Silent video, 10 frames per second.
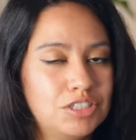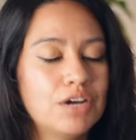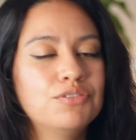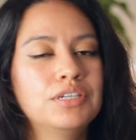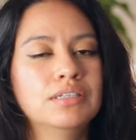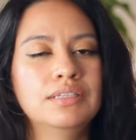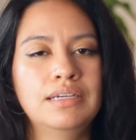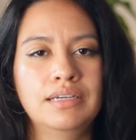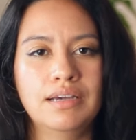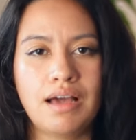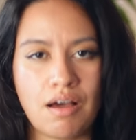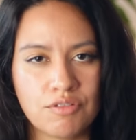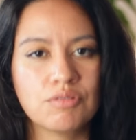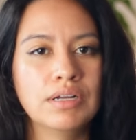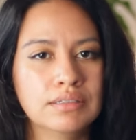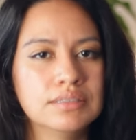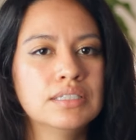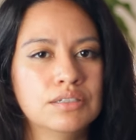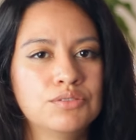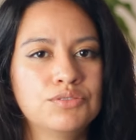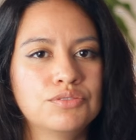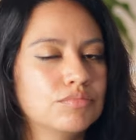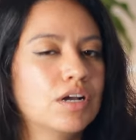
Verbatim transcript: Definitely have a relative